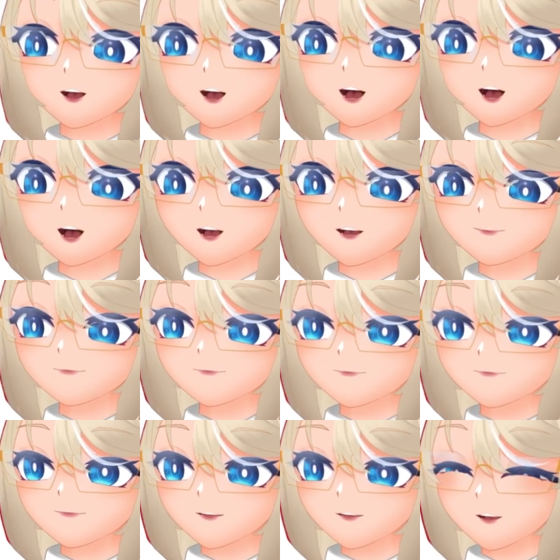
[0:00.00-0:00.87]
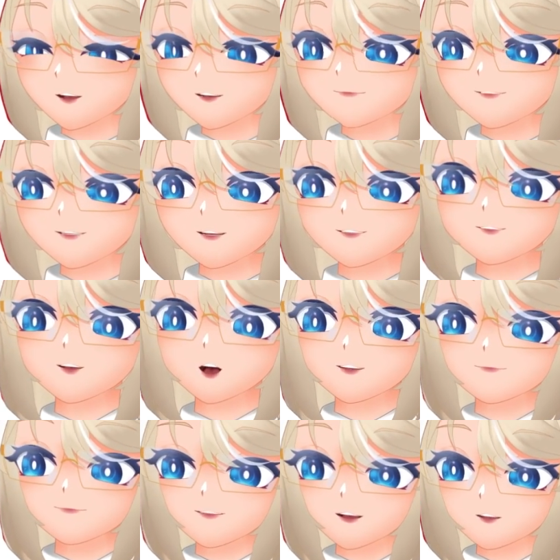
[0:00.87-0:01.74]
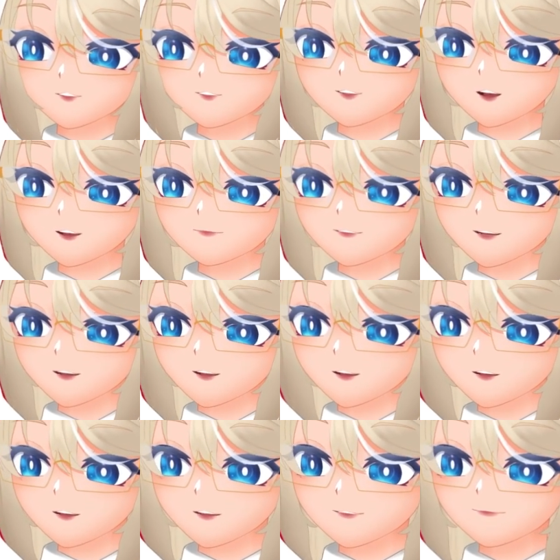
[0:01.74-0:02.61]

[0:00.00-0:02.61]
have. That's not fair to that rigger.